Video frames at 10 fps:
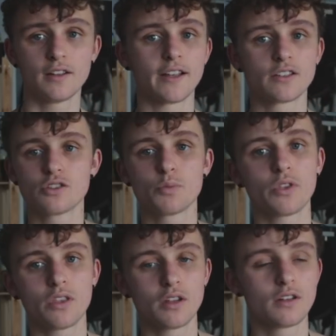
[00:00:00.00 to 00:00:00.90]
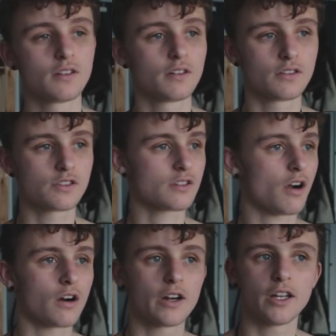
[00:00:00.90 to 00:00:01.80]
like super thin
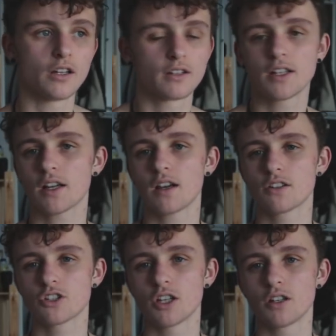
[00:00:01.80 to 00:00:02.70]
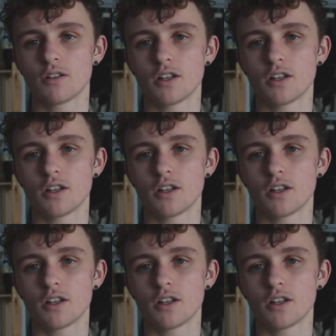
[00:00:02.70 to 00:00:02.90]
scarring and that kind of shit,